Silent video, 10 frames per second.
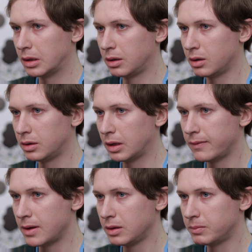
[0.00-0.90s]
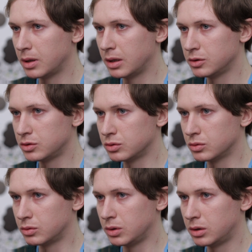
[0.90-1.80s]
I don't have any plan
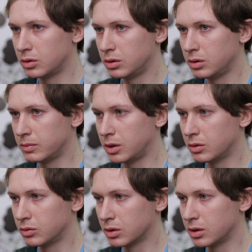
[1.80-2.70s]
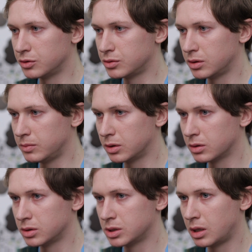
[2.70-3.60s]
to return in my own country
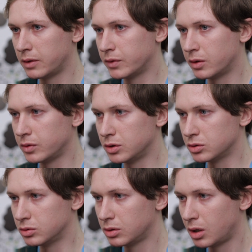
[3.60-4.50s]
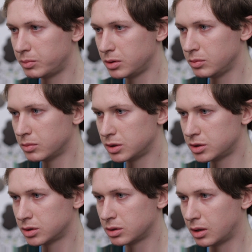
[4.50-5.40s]
because I have nothing to do there pretty
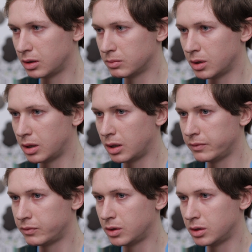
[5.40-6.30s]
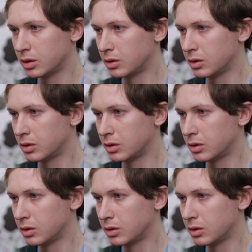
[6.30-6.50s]
much, and my life right